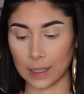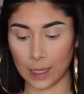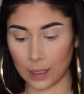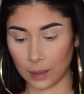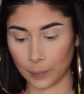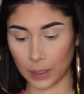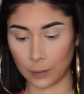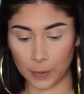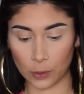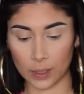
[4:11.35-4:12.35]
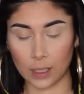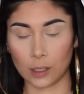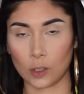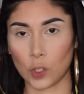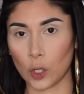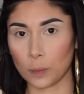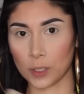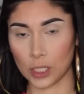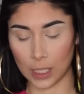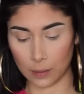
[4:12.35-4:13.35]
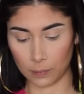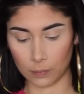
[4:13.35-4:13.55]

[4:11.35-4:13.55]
and I'm gonna be using the Tarte